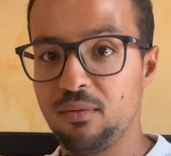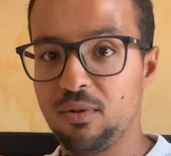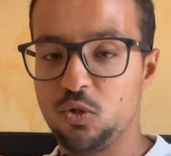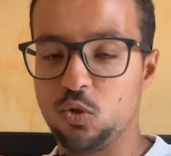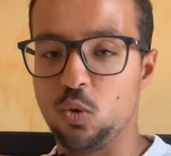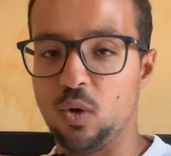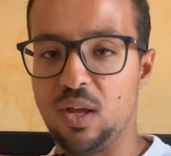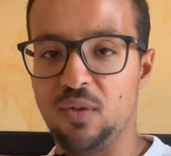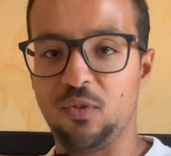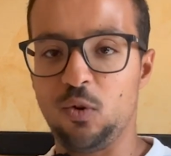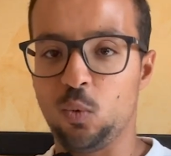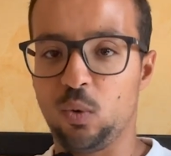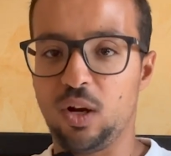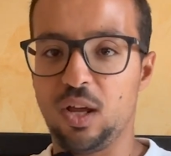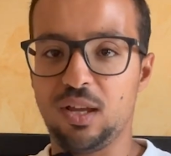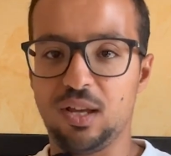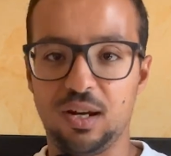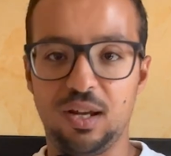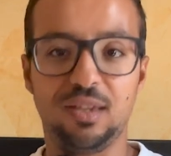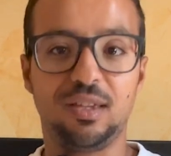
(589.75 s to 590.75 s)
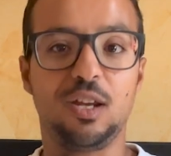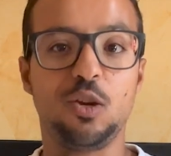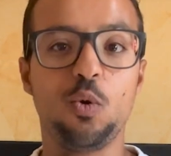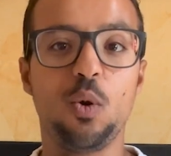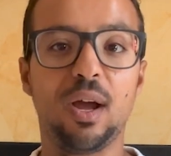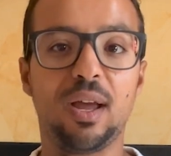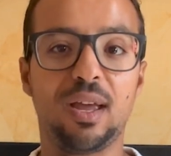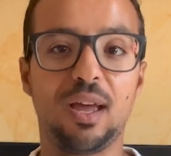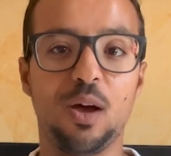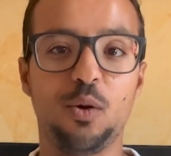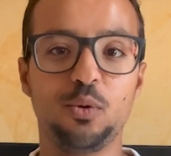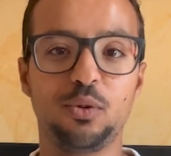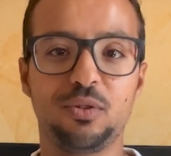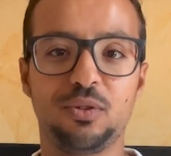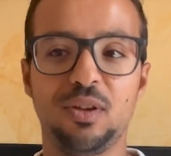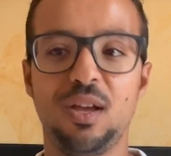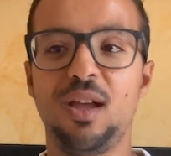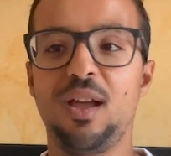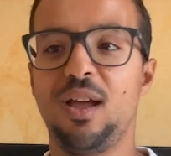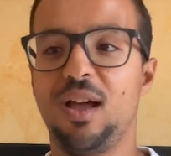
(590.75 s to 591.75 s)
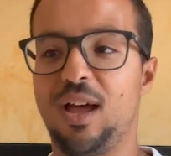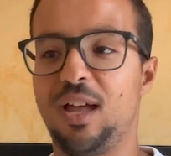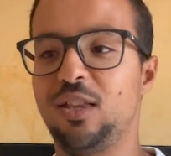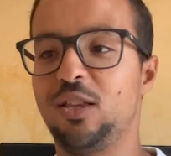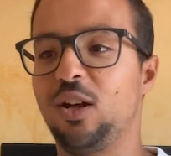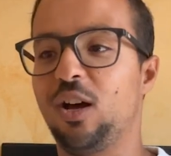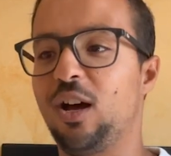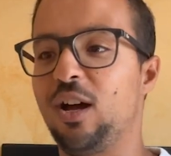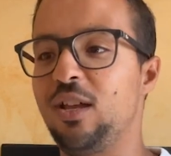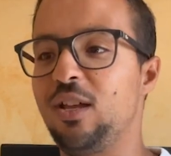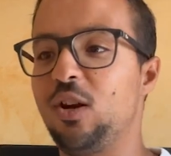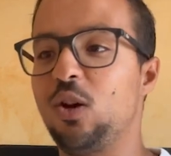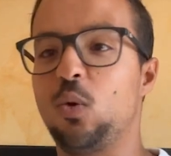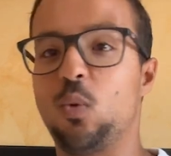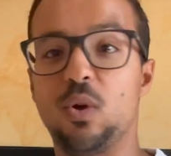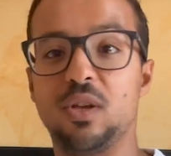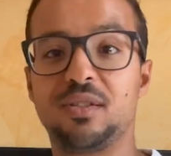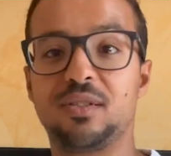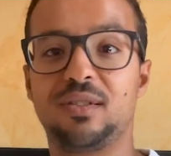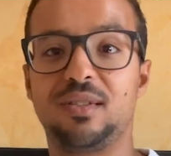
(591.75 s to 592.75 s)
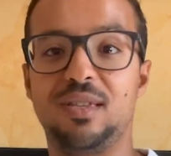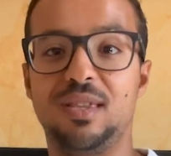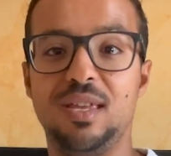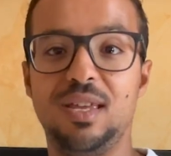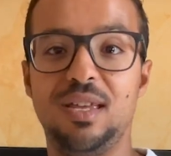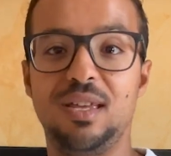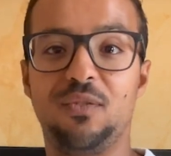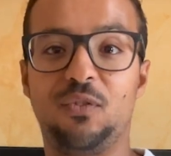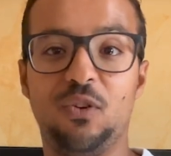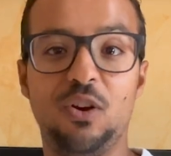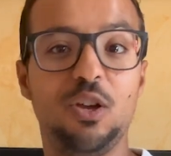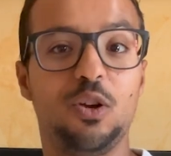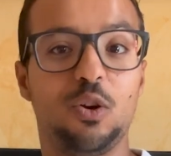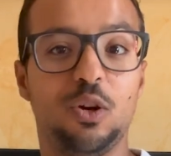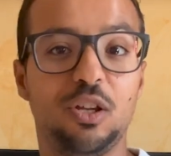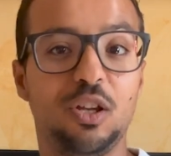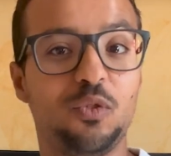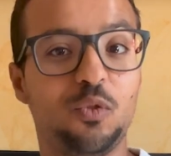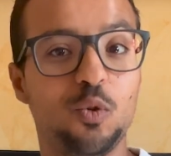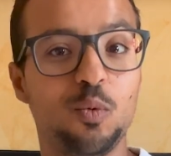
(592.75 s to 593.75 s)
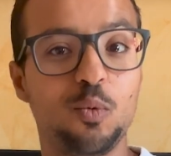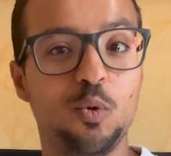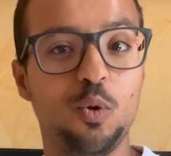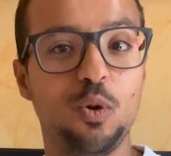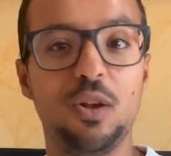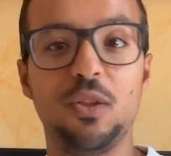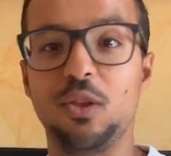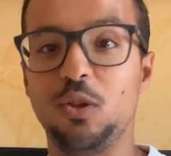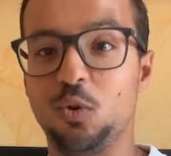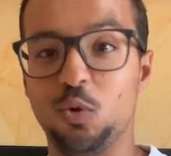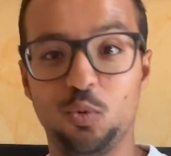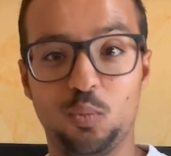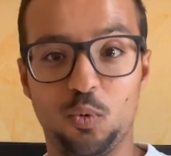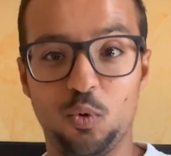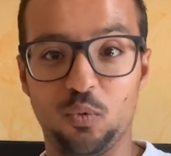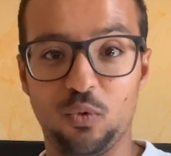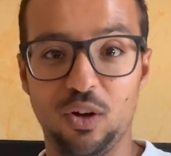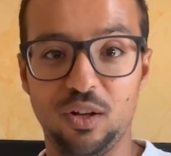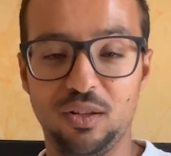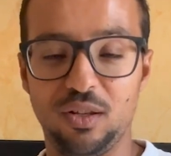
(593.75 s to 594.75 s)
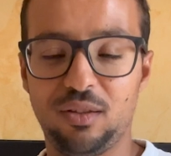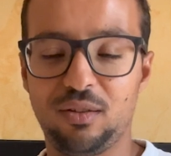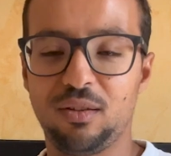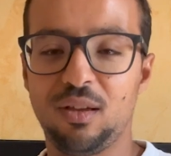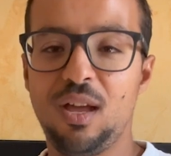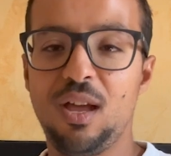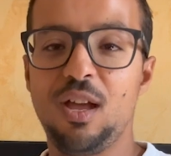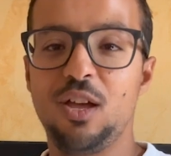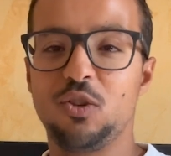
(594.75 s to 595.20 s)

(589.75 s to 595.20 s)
So even when I create a new account and I request the free credit from Google, they don't provide it.